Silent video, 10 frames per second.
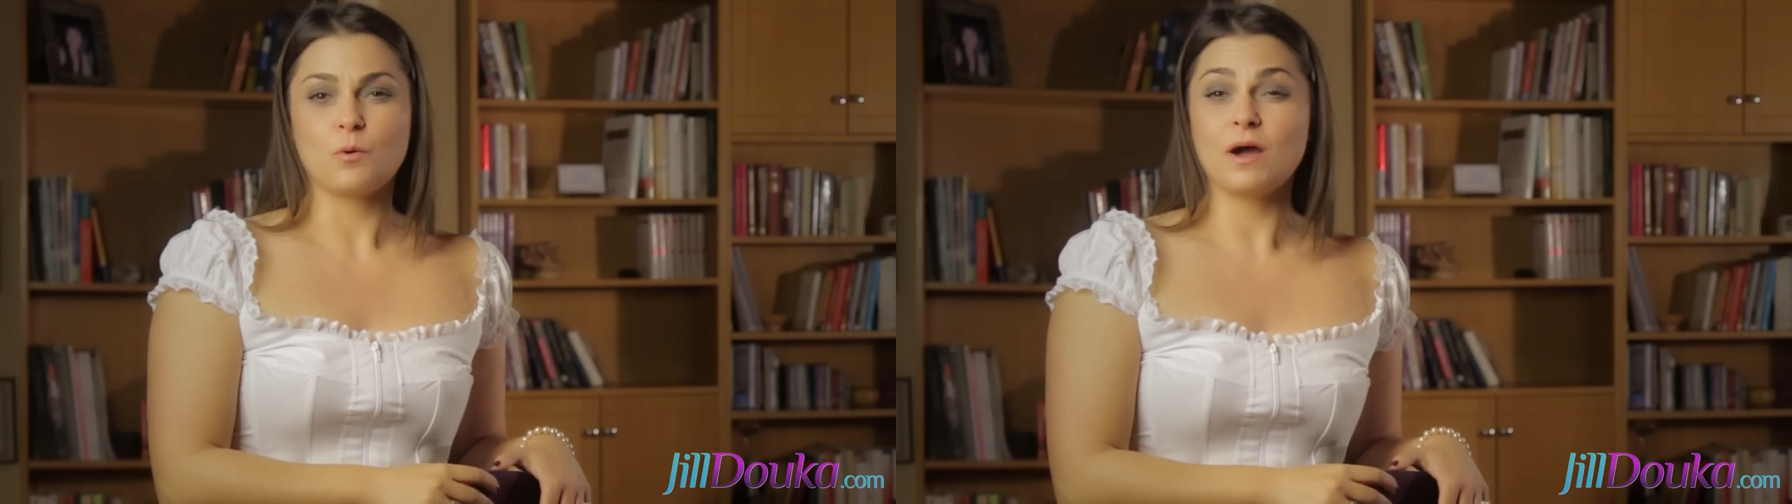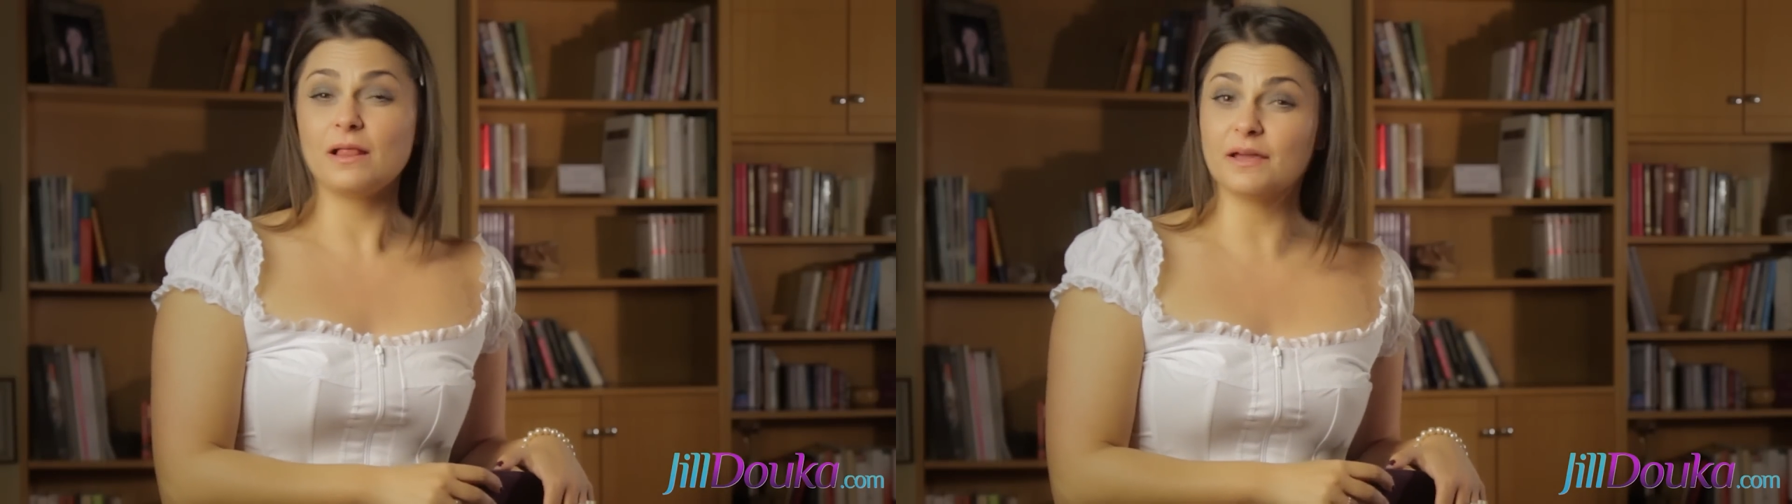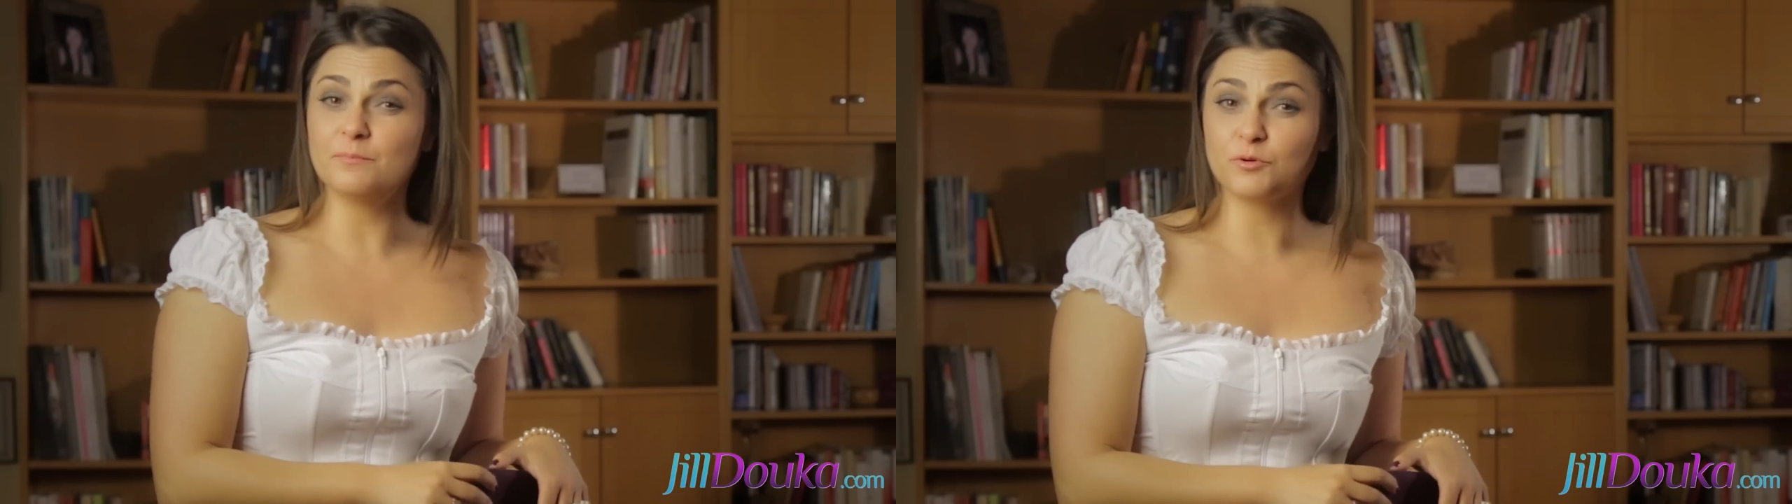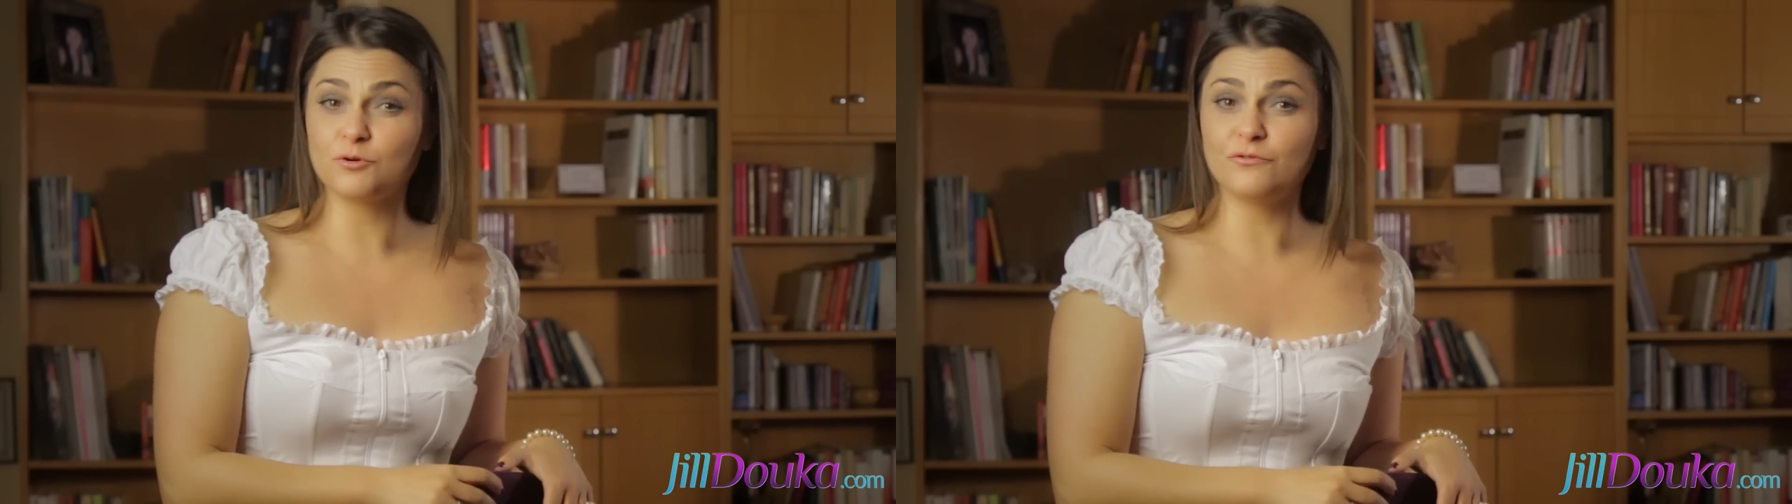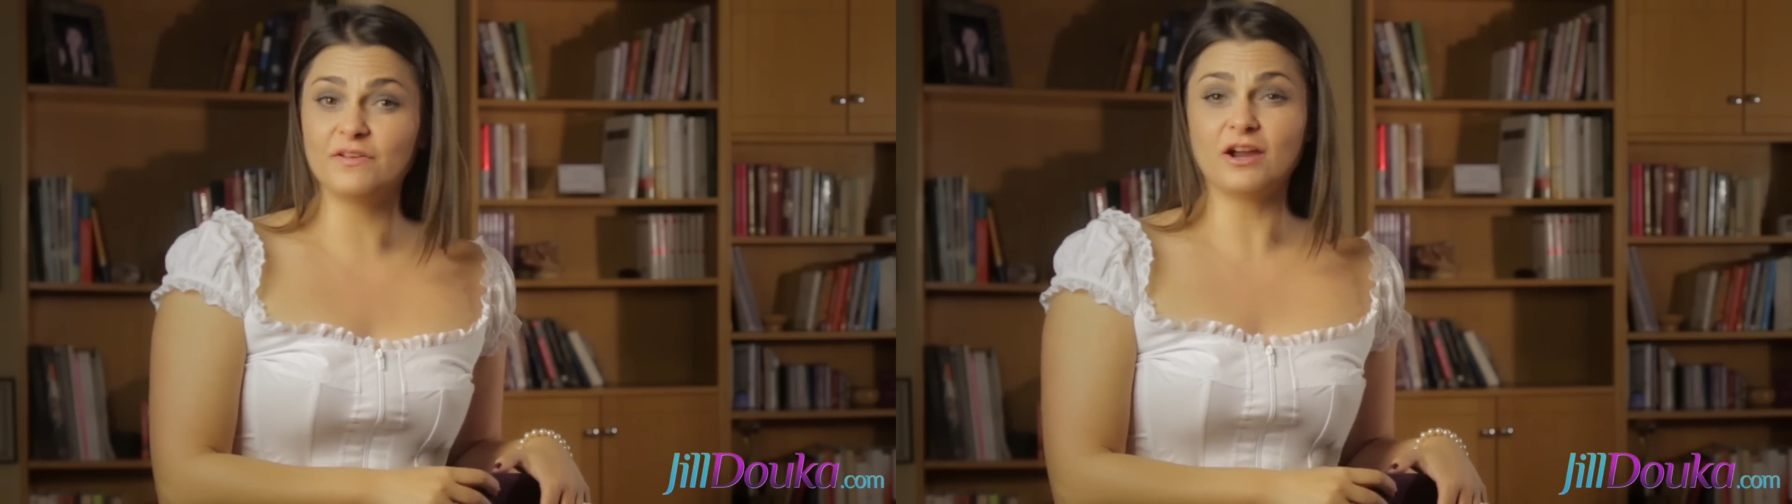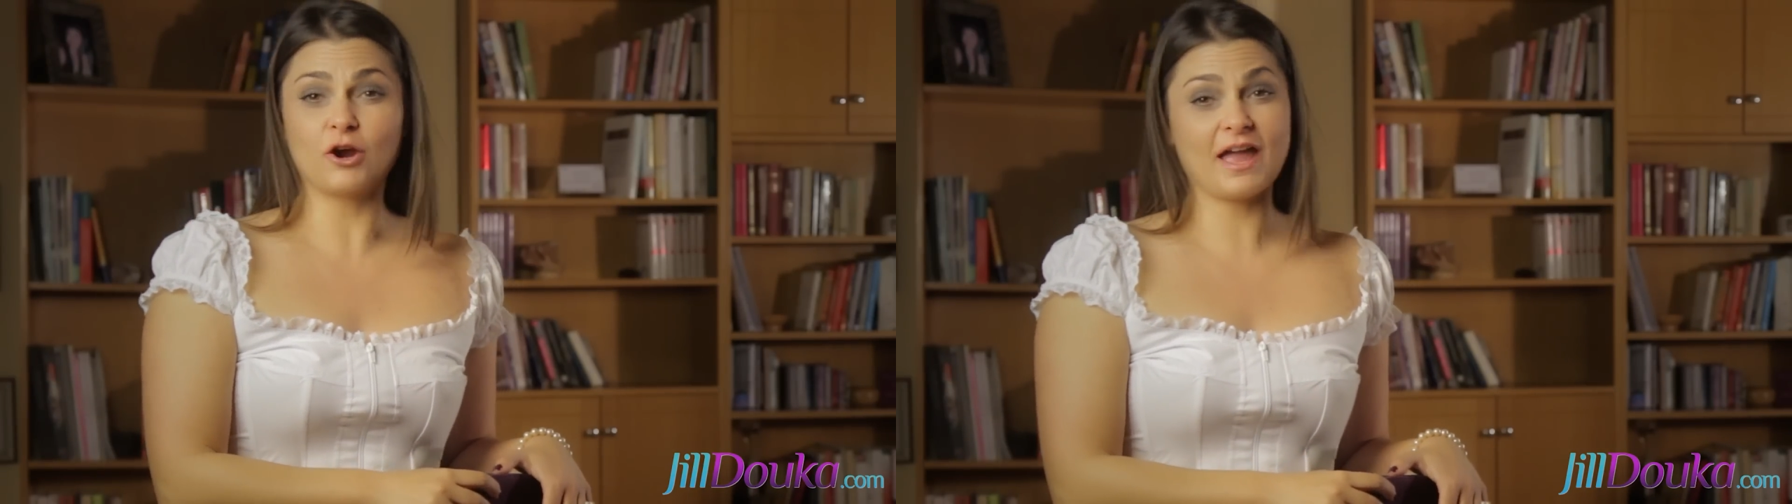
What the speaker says: while improving our